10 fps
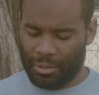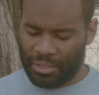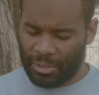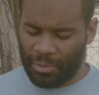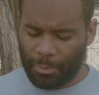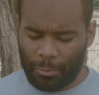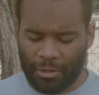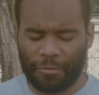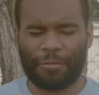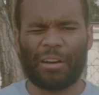You see, people
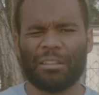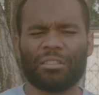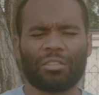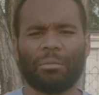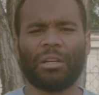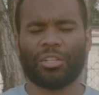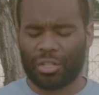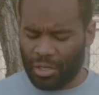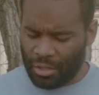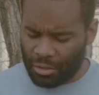want friends so
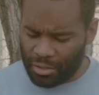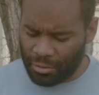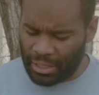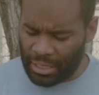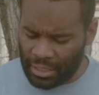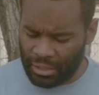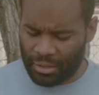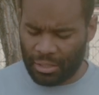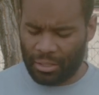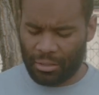much, they'll do
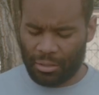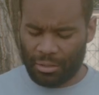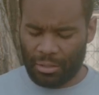anything,